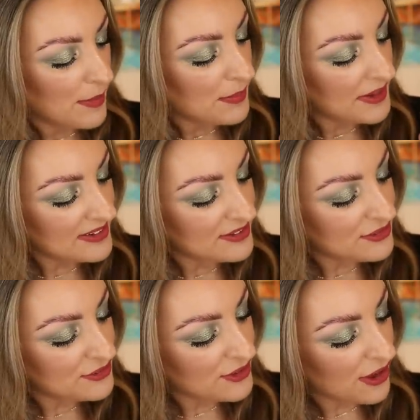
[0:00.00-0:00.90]
but it's
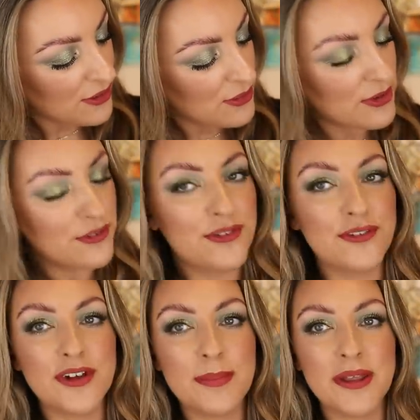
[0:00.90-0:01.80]
so
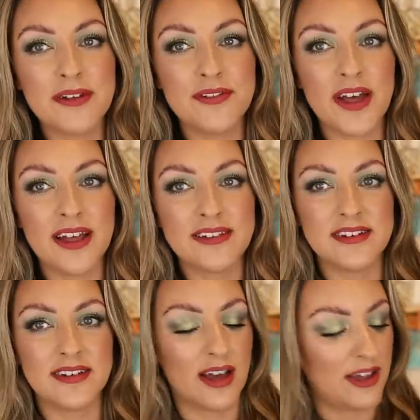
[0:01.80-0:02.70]
flipping
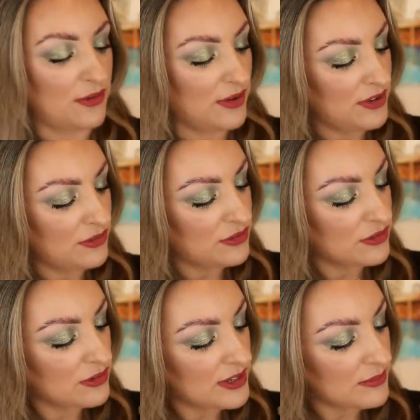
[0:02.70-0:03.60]
versatile. You
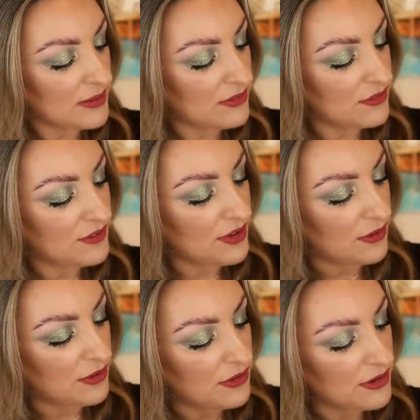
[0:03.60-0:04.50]
saw in my review,
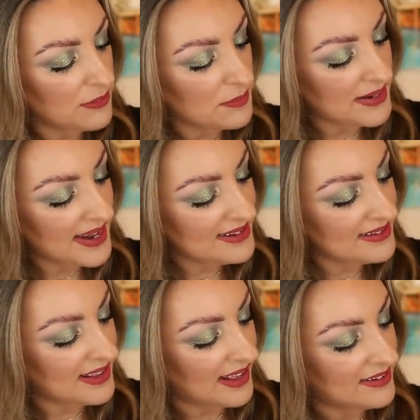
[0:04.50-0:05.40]
you can
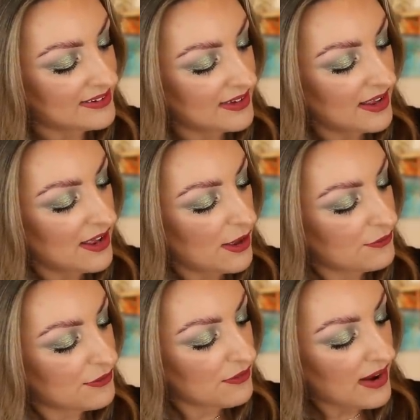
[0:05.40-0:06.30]
blend this
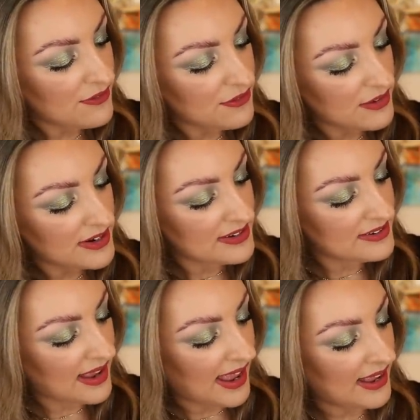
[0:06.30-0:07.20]
forever and a
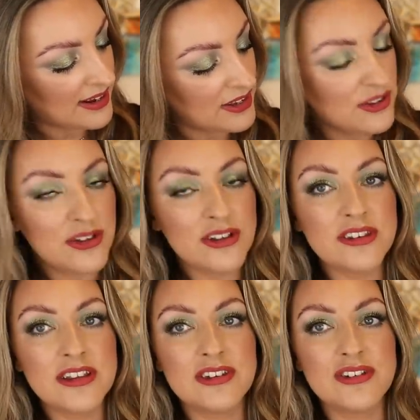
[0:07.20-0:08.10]
day. And I
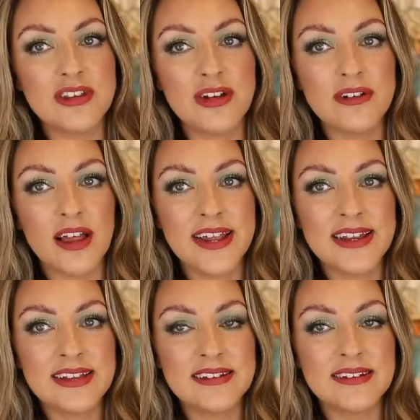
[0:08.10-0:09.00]
used this so
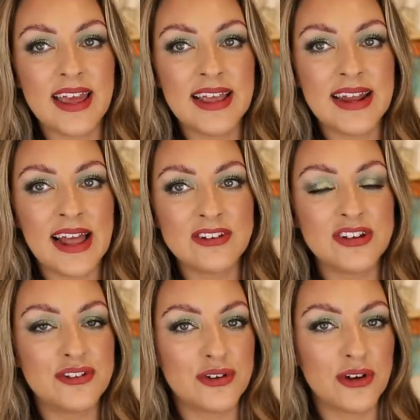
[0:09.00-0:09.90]
lightly today and
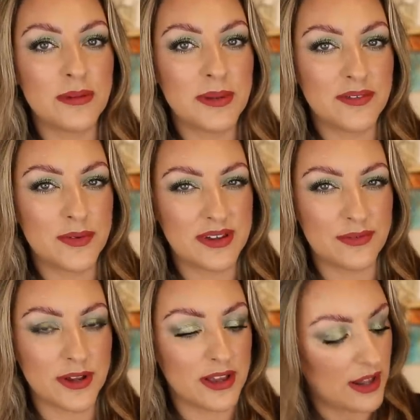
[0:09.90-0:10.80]
actually took on a bit of a
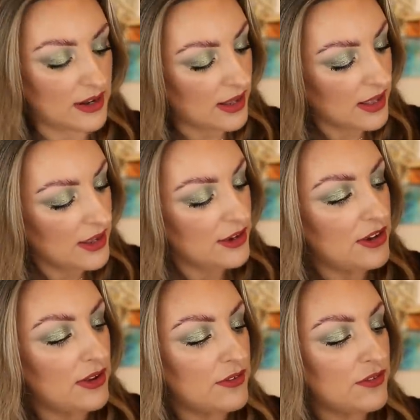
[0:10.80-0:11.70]
different color. You
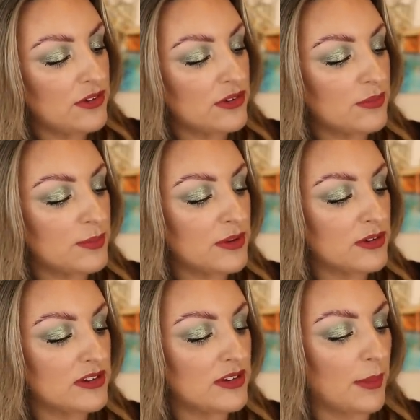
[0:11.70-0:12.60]
know, if you sort of build
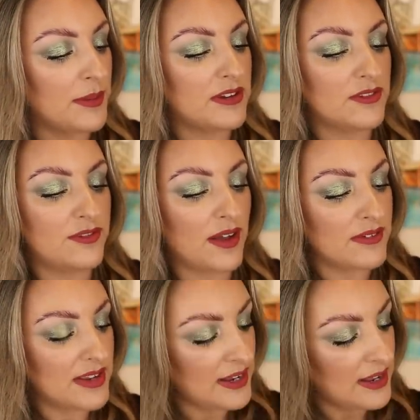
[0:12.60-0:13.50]
this up, it's a
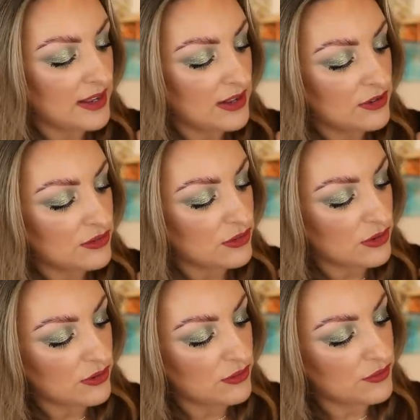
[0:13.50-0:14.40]
very sort
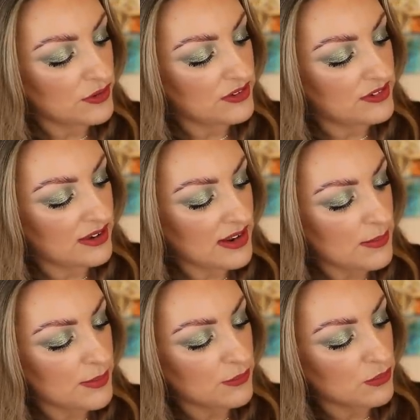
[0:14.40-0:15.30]
of
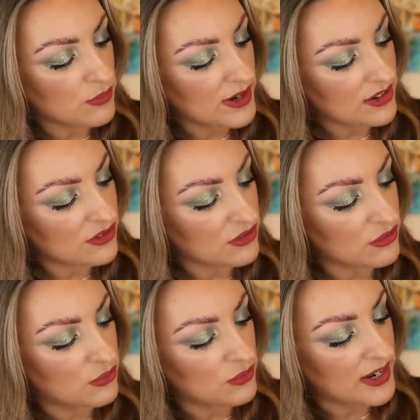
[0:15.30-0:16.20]
deep, rich
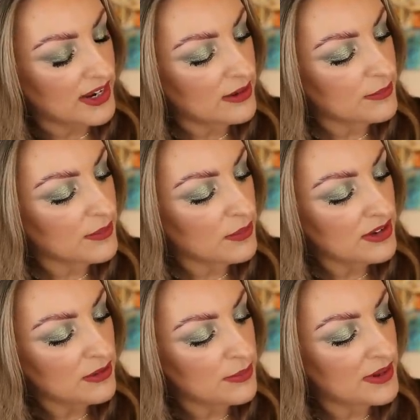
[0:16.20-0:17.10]
green, but when
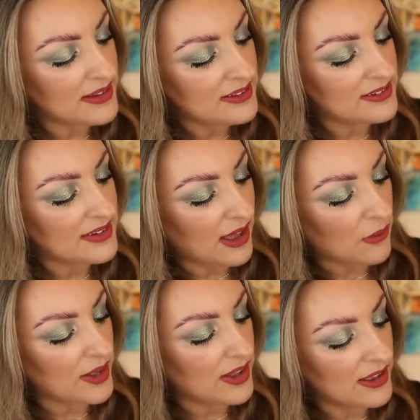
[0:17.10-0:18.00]
you blend this
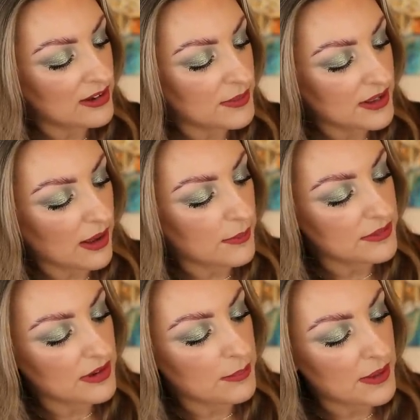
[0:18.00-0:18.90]
out, it kind of
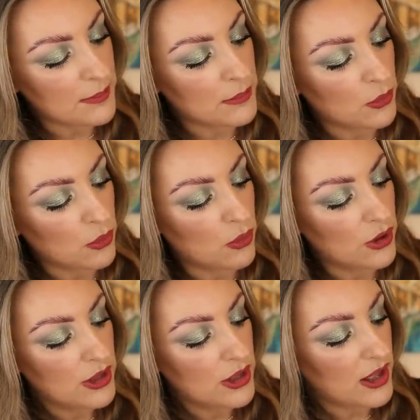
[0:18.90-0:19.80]
becomes a bit more
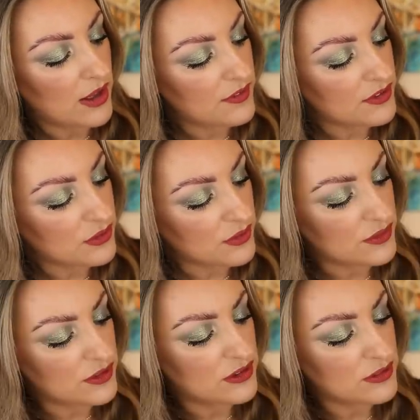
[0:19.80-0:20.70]
of a sort of
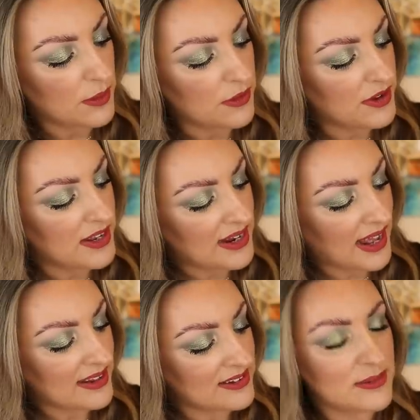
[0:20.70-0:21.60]
smoky and it
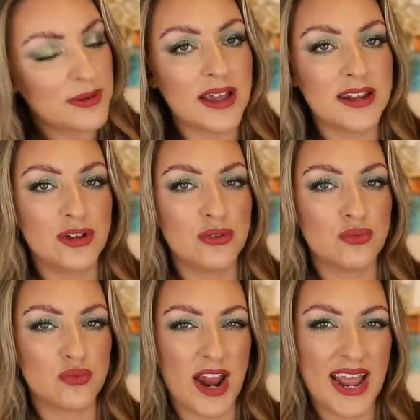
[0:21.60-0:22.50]
has some kind of
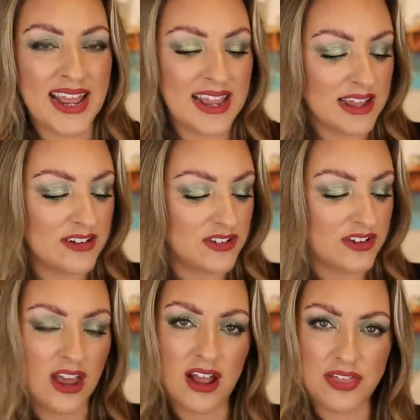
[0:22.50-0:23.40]
gray and just
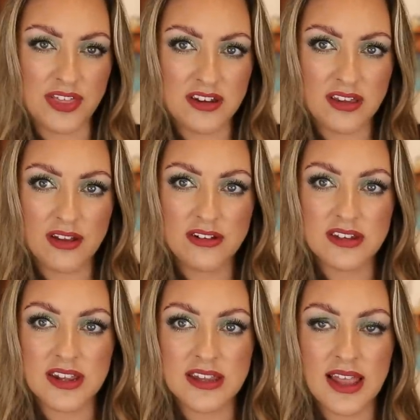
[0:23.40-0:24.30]
earthy tones
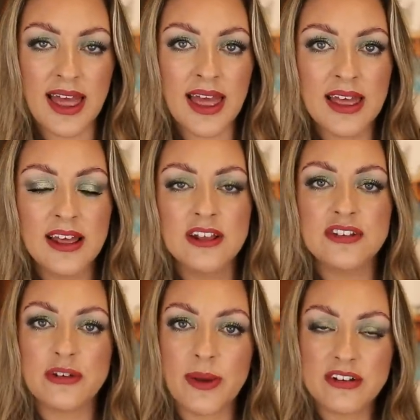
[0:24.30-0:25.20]
in there.
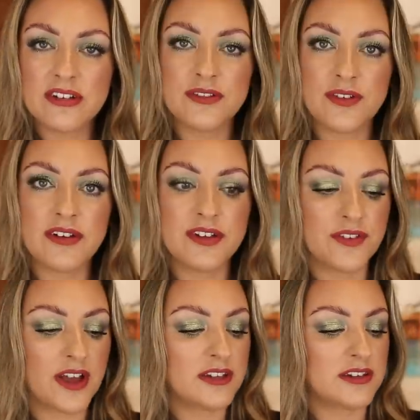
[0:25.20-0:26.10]
So actually very
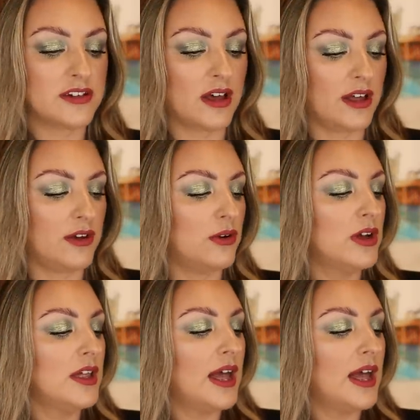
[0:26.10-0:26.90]
versatile.